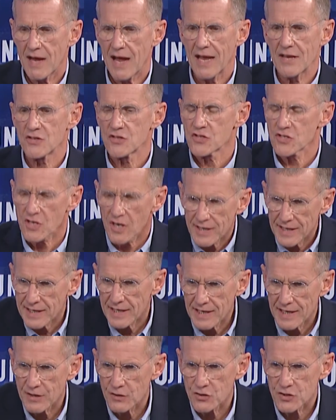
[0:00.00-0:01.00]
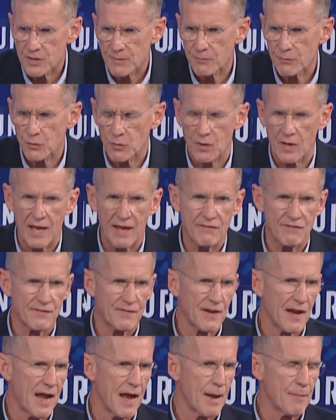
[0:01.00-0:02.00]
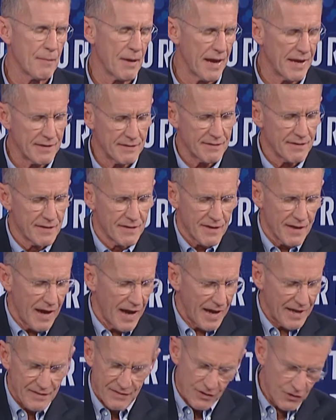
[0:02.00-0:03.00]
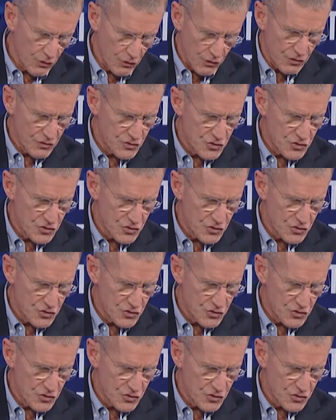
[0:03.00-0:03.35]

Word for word: I'd studied leadership through a lifetime. I'd, I'd learned